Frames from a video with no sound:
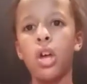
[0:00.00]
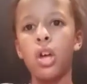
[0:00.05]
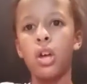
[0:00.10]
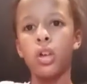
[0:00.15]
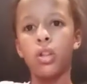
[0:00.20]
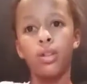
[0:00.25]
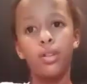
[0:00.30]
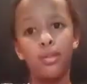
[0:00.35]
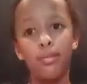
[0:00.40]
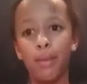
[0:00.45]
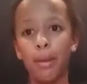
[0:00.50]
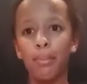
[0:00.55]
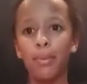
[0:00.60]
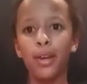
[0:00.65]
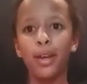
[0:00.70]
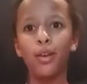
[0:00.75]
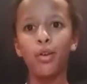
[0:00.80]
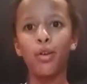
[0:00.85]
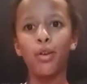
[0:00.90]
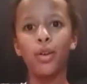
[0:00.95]
this is my
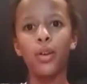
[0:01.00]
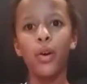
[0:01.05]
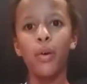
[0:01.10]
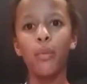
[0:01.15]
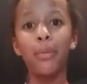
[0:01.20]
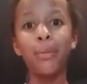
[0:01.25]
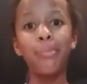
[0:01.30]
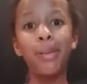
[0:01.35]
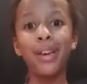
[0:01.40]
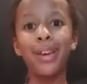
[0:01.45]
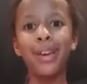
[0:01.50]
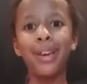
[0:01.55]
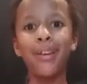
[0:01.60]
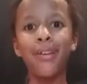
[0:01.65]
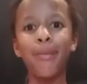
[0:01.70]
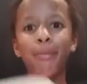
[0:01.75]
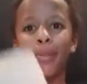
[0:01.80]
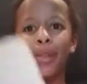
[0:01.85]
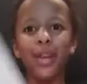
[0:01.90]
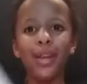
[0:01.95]
planner, and I'll be making a
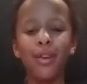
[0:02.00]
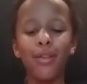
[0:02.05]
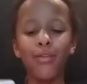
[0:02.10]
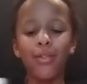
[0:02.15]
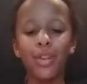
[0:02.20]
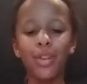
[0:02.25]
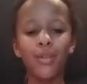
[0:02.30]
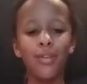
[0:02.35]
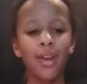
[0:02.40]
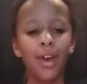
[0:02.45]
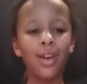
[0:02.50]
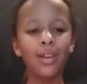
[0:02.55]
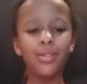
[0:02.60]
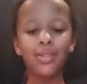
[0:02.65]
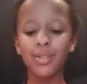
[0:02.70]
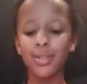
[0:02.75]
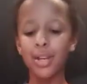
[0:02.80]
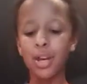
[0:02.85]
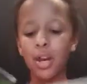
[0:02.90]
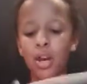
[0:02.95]
planner video
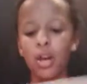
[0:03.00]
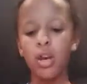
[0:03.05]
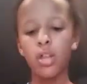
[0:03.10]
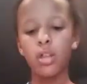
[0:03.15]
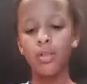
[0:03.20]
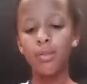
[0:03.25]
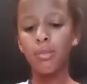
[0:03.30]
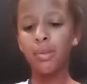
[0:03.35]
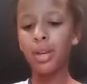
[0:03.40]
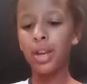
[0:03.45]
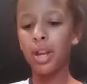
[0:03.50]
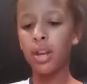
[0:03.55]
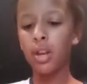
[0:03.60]
next. The weekend